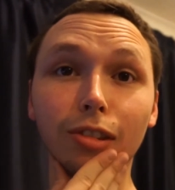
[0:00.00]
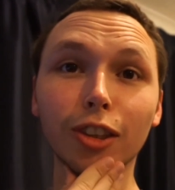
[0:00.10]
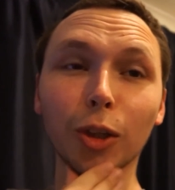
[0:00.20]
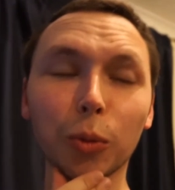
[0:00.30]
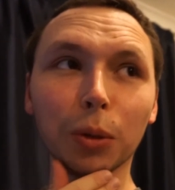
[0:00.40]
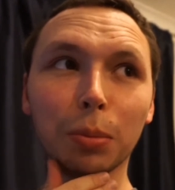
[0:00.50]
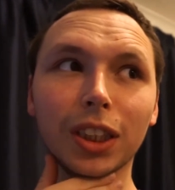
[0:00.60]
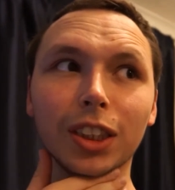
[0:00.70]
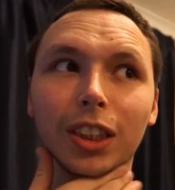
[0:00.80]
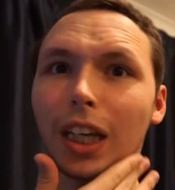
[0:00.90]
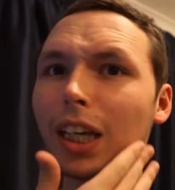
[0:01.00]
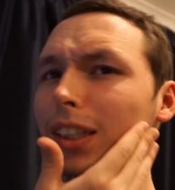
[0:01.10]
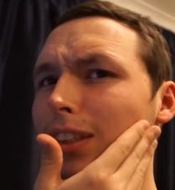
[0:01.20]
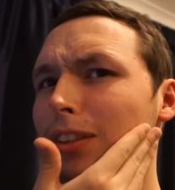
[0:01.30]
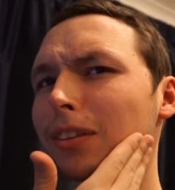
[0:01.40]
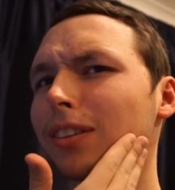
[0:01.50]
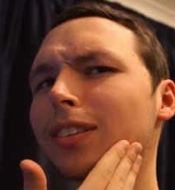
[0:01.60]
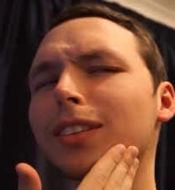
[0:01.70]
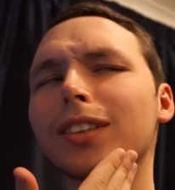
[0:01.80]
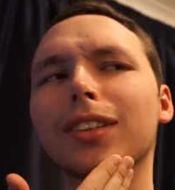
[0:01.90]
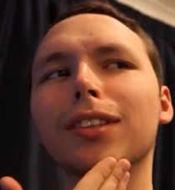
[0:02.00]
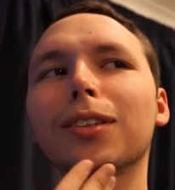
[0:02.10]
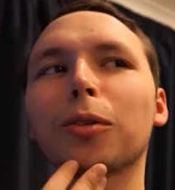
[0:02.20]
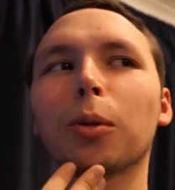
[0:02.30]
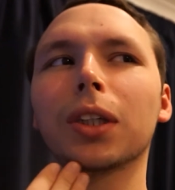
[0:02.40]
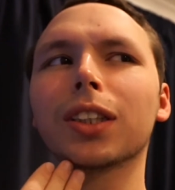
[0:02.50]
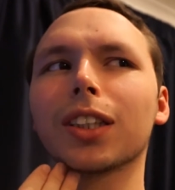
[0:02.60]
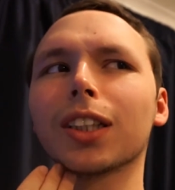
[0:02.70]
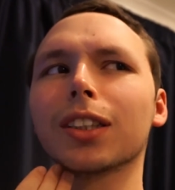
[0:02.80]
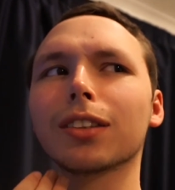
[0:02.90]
No, the beard stays. The beard stays.